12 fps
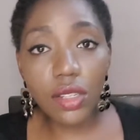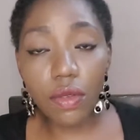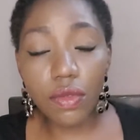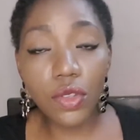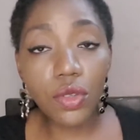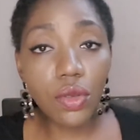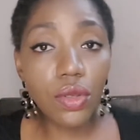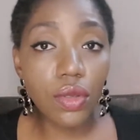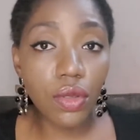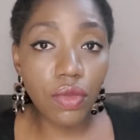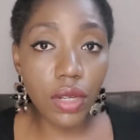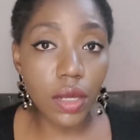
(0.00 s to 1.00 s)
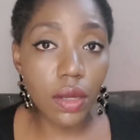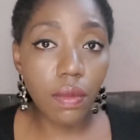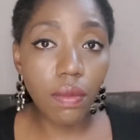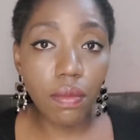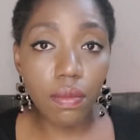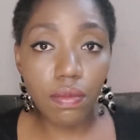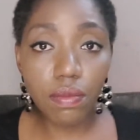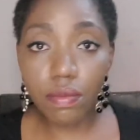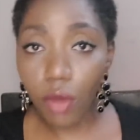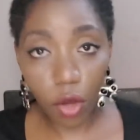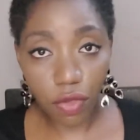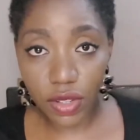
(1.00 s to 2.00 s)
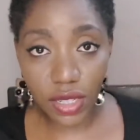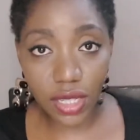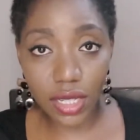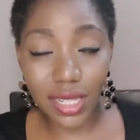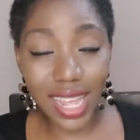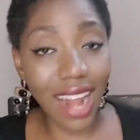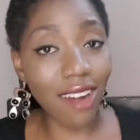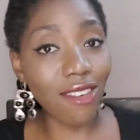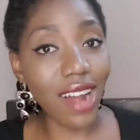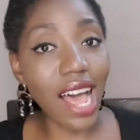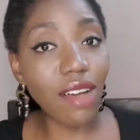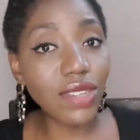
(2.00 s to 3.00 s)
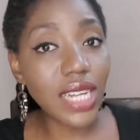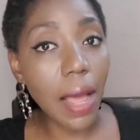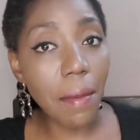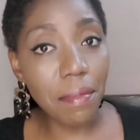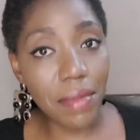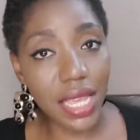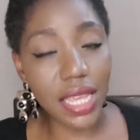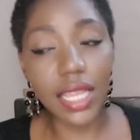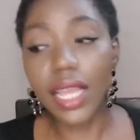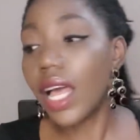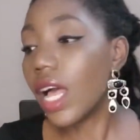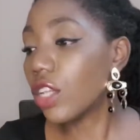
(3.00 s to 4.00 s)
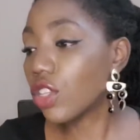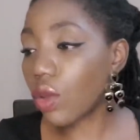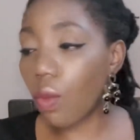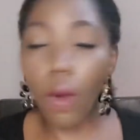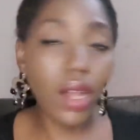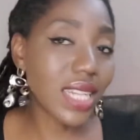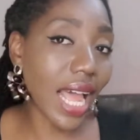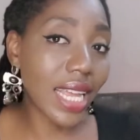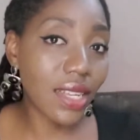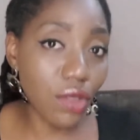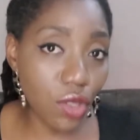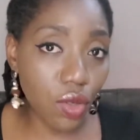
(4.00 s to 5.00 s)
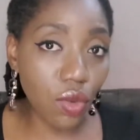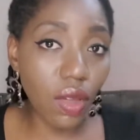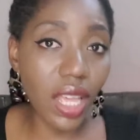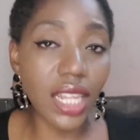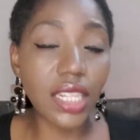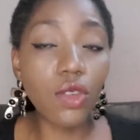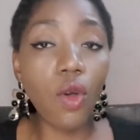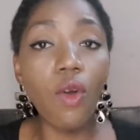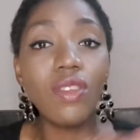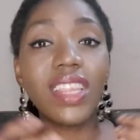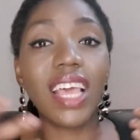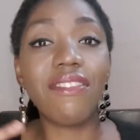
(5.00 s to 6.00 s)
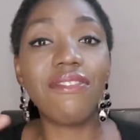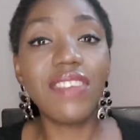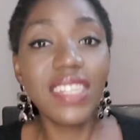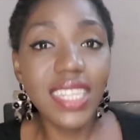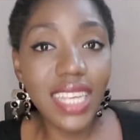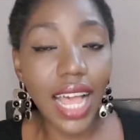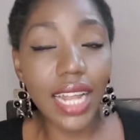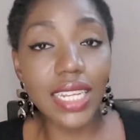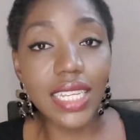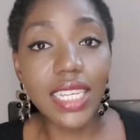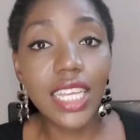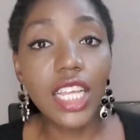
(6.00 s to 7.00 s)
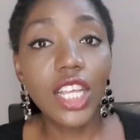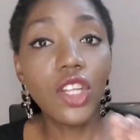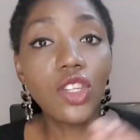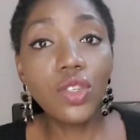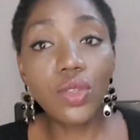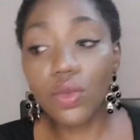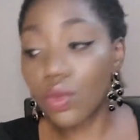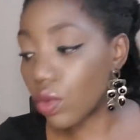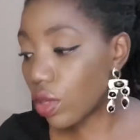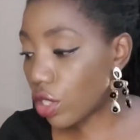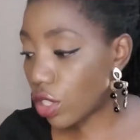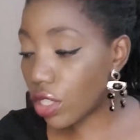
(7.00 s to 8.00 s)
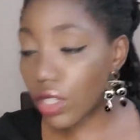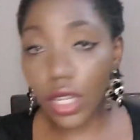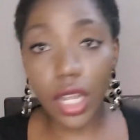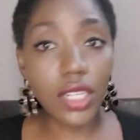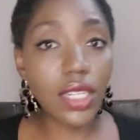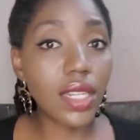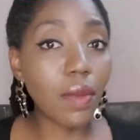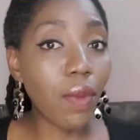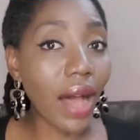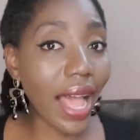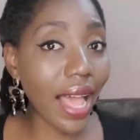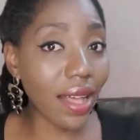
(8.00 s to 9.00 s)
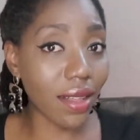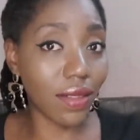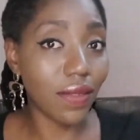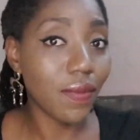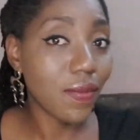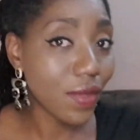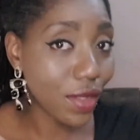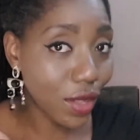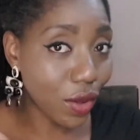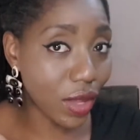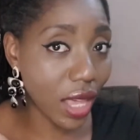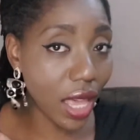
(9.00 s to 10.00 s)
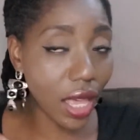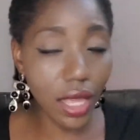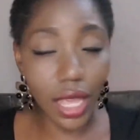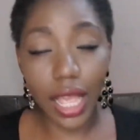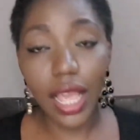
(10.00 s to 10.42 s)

of 2 to 3 offices around me. So what I could do is go there physically to search the pile. Okay,